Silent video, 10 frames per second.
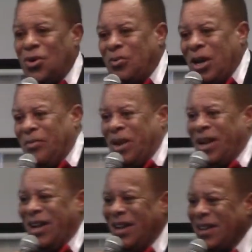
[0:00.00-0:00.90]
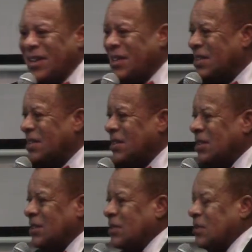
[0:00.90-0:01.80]
Oh my my.
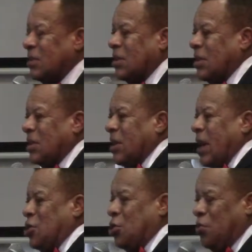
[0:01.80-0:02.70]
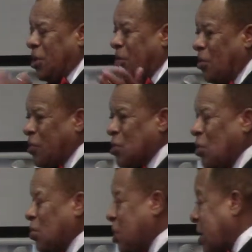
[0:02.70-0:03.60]
Yeah. I told you we're going to move this
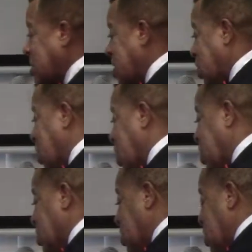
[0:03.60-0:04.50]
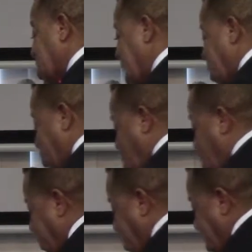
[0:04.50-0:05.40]
whole destiny thing down the
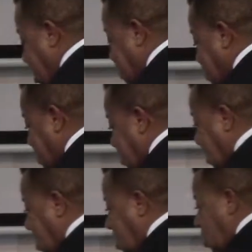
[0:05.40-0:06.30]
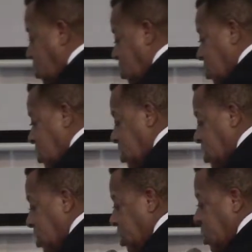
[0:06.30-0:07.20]
road for you. Mm -hmm.
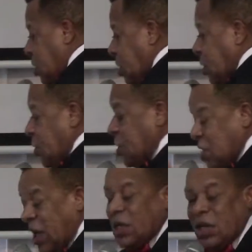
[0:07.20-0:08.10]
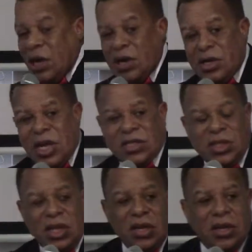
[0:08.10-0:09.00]
The secondary
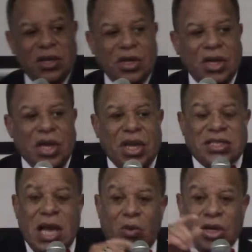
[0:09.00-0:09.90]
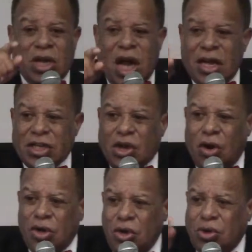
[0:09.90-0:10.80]
destiny is that what God has
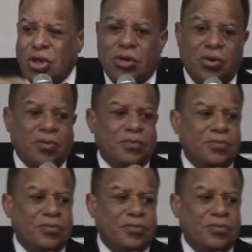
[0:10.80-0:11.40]
called you to do.